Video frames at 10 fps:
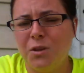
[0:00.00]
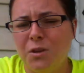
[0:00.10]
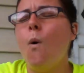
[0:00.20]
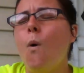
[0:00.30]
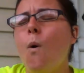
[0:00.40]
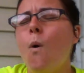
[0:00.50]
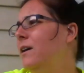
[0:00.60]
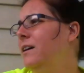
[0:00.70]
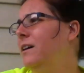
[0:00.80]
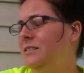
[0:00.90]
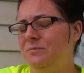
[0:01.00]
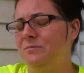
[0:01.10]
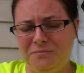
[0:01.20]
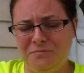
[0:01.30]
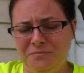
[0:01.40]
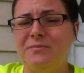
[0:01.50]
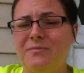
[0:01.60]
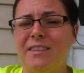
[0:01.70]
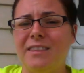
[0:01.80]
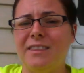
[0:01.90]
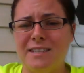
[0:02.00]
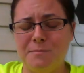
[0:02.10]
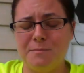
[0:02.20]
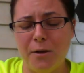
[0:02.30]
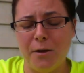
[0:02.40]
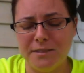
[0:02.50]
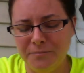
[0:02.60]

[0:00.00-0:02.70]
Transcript: Wow, that smells.